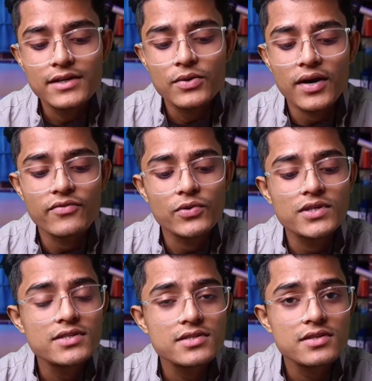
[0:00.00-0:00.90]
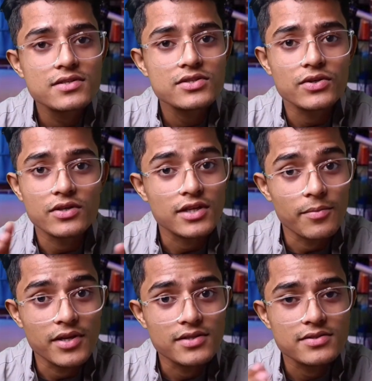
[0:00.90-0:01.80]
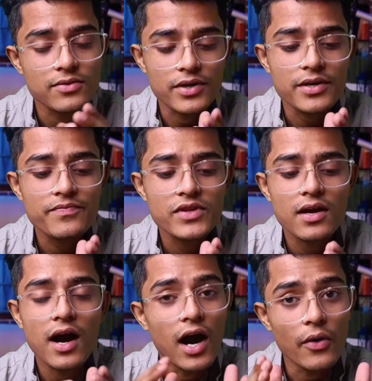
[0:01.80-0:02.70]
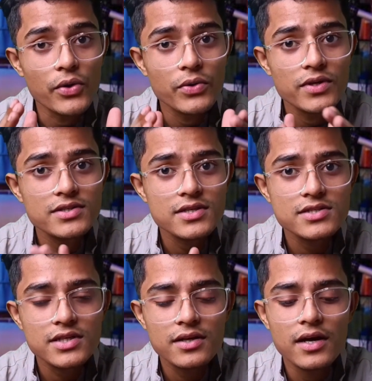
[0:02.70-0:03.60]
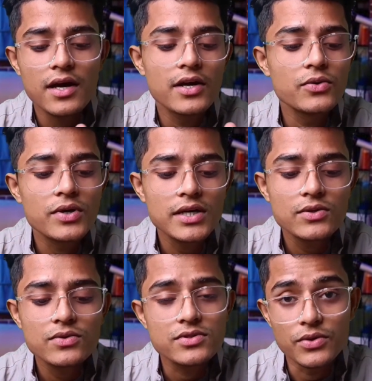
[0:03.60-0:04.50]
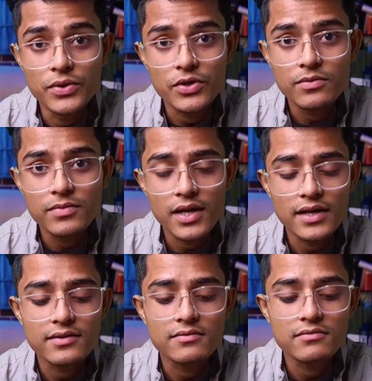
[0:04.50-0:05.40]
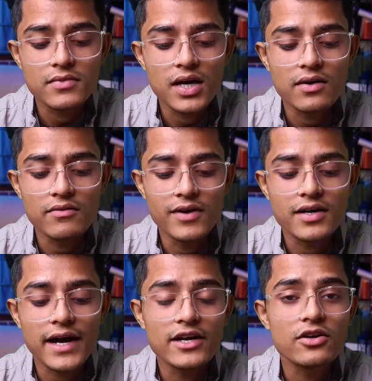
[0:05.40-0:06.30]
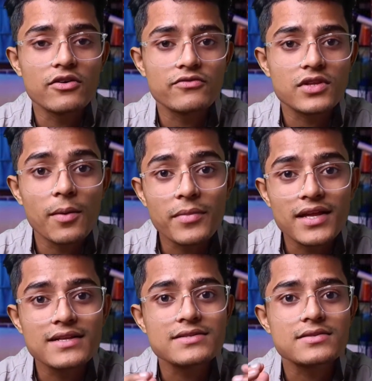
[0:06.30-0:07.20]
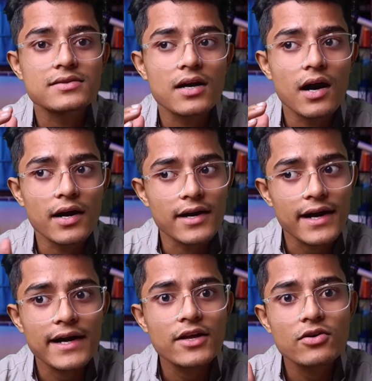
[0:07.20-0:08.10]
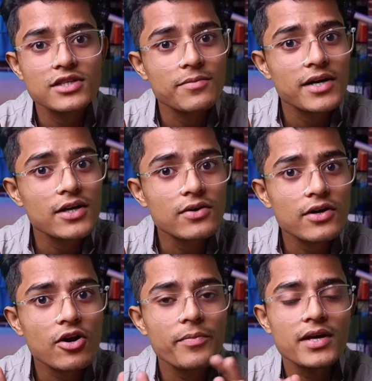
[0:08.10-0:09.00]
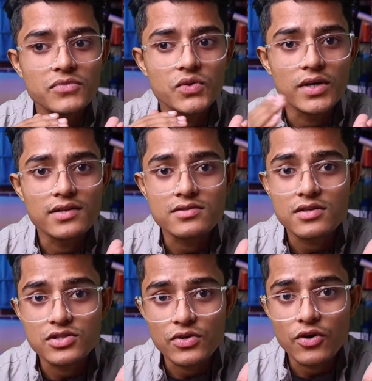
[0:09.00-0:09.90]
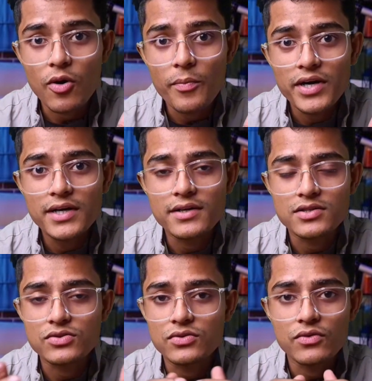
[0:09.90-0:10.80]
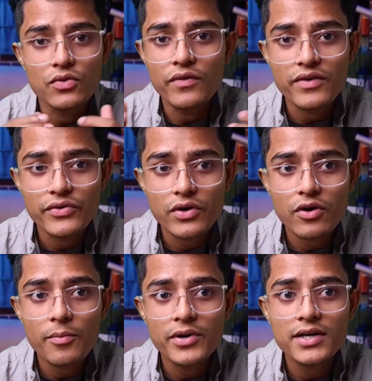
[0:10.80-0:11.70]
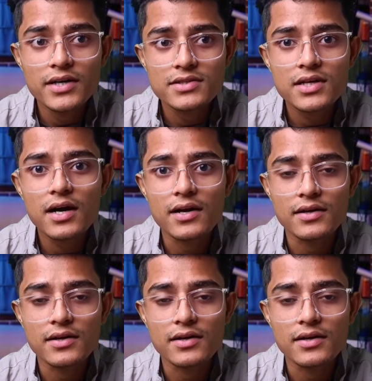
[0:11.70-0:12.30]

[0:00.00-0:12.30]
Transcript: you have to research your thumbnails. Okay, how do you research it? You can use YouTube, like what kind of thumbnails are trending on that particular topic. You can search your competitors, so whoever your competitors are,